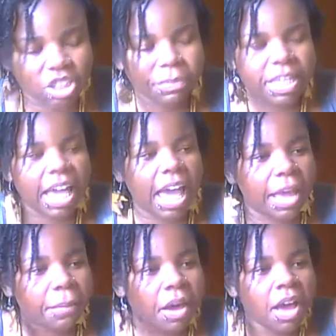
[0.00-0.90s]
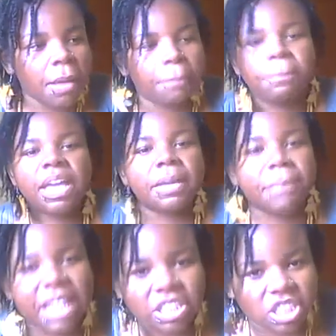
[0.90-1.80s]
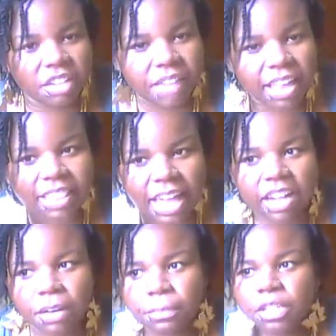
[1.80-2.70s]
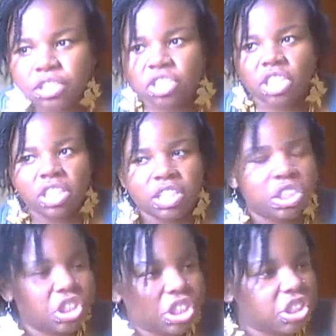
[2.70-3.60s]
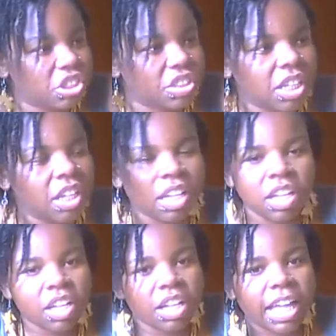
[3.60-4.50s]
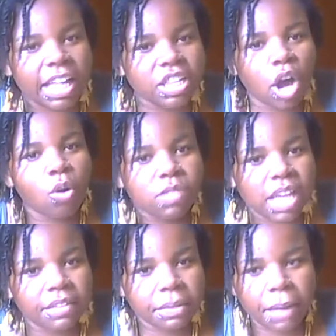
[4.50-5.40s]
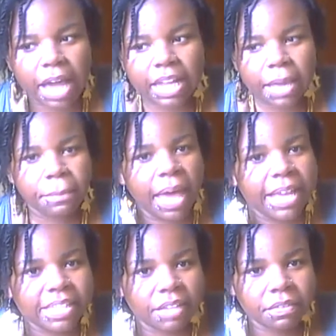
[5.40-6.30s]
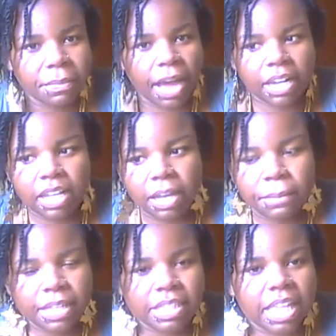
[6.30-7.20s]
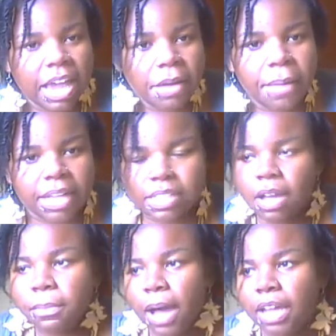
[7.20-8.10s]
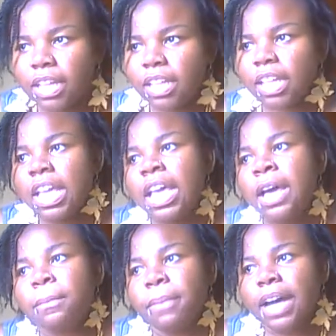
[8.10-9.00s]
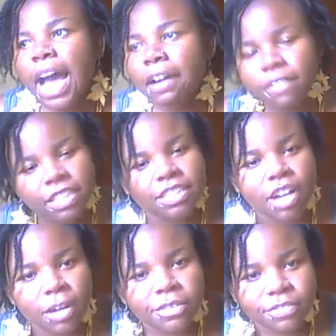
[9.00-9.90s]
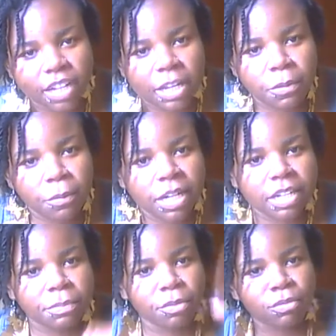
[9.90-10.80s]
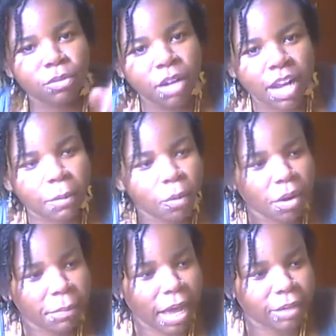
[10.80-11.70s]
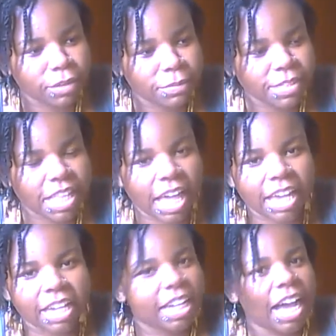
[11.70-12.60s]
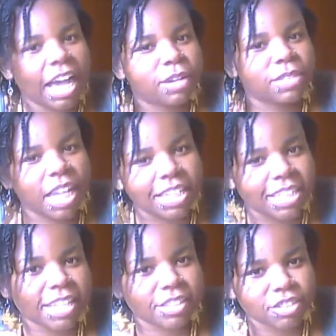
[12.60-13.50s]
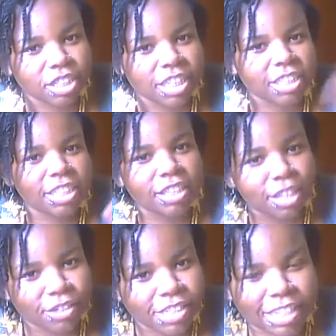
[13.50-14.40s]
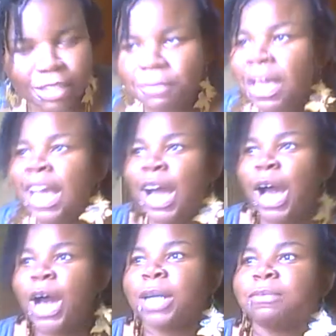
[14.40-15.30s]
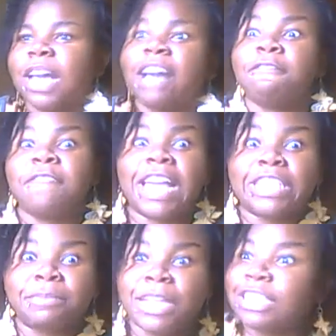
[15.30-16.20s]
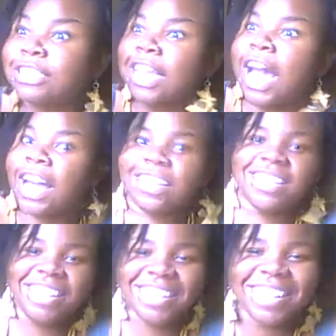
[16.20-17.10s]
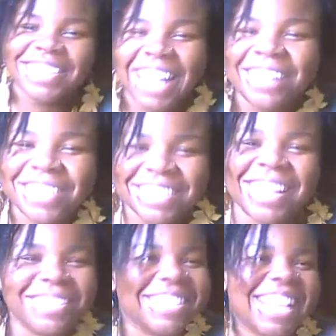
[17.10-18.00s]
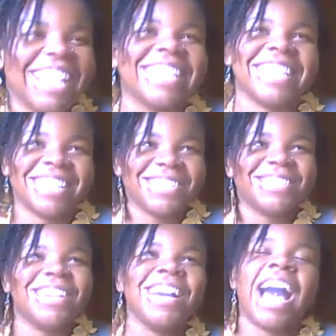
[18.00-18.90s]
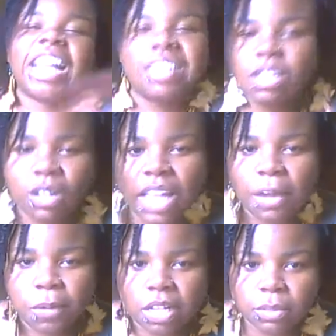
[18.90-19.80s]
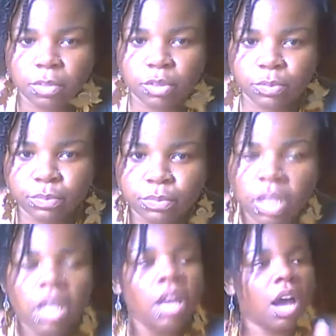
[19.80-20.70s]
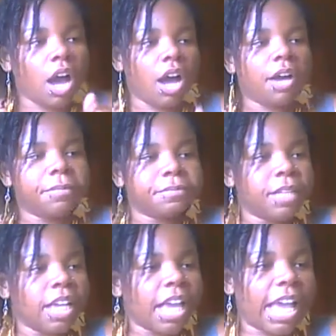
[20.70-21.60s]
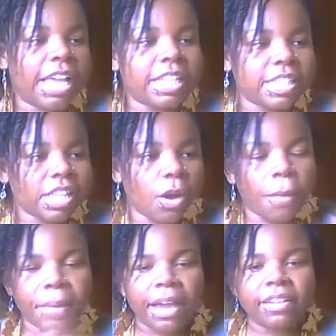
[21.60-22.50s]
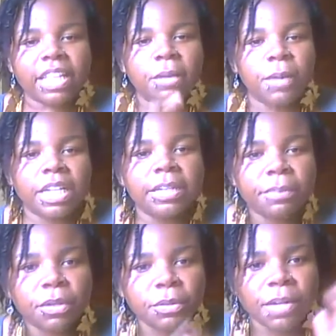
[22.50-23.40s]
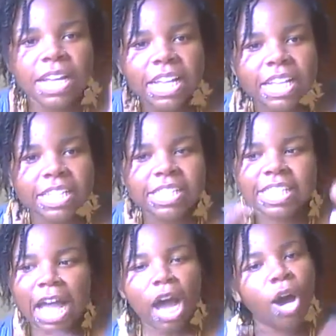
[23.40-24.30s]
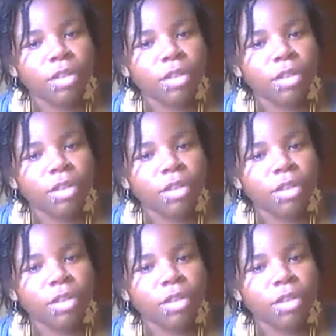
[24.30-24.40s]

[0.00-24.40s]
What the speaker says: became Big Meech of Atlanta, but she just knows everybody and pays everybody, and basically everybody's in her pocket. But I really thought it was funny when Winnie the Pooh threw her that water bottle. It was like, I don't date desert chicks, you're thirsty. Fat bitch. that was kind of cute. I still don't like Winnie the Pooh. And so apparently Winnie the Pooh is not